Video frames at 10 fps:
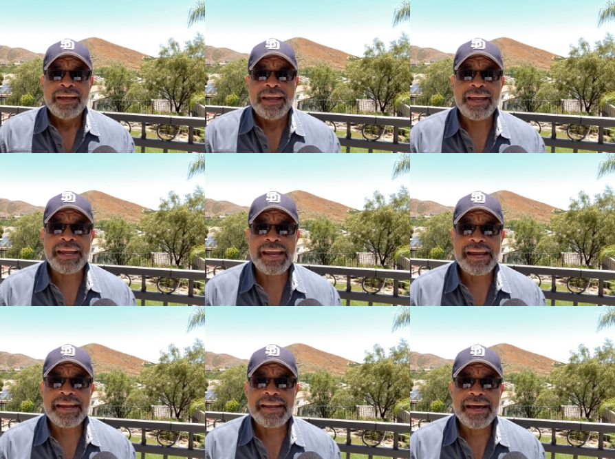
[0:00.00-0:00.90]

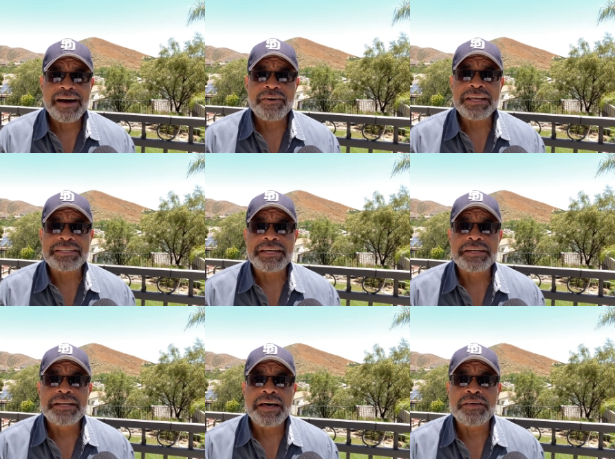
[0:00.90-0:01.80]
Hey, now it's
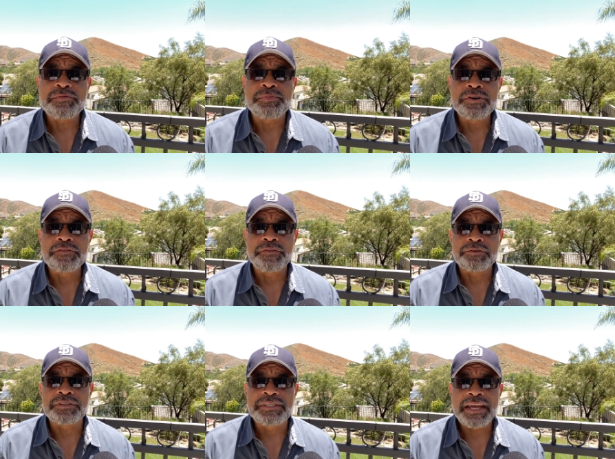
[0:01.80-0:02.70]
another beautiful
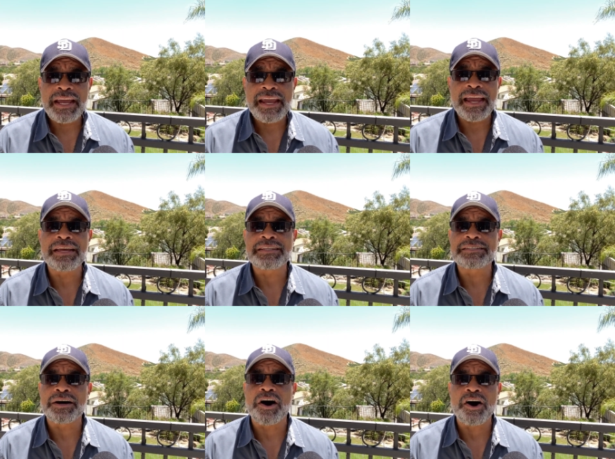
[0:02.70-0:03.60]
day. It's
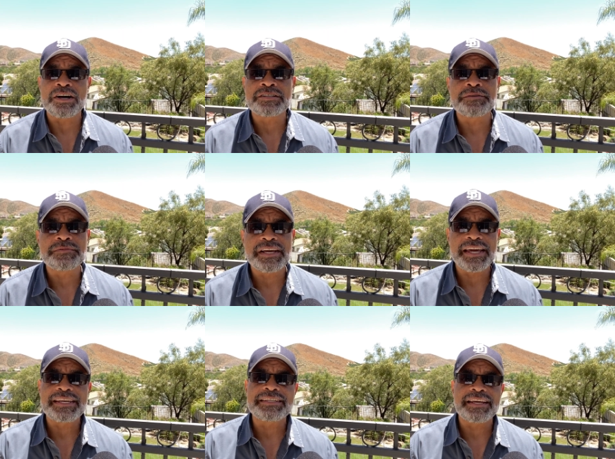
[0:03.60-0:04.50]
an awesome day
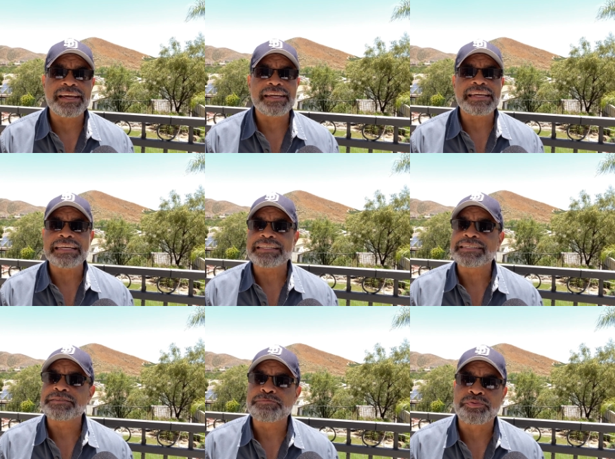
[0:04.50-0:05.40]
today.
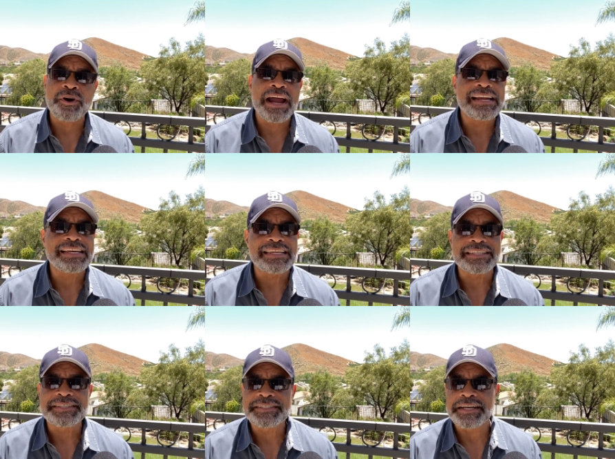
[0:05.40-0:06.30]
It's bright
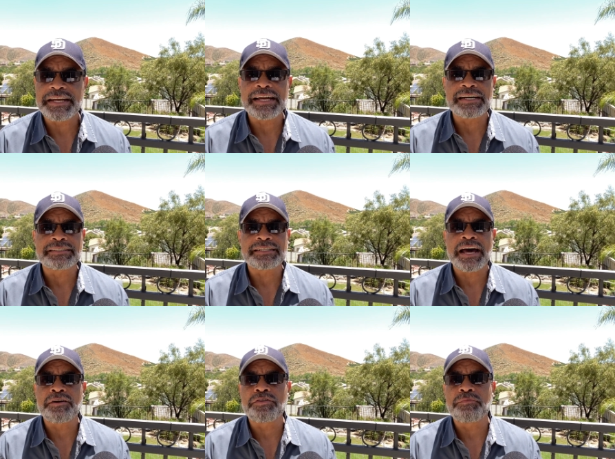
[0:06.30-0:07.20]
and sunny
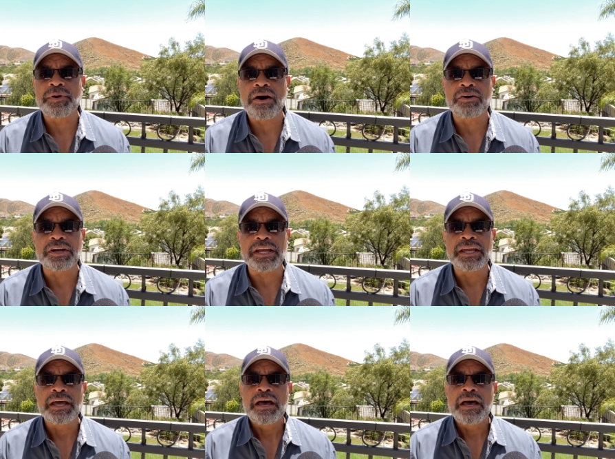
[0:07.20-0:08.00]
outside on the balcony.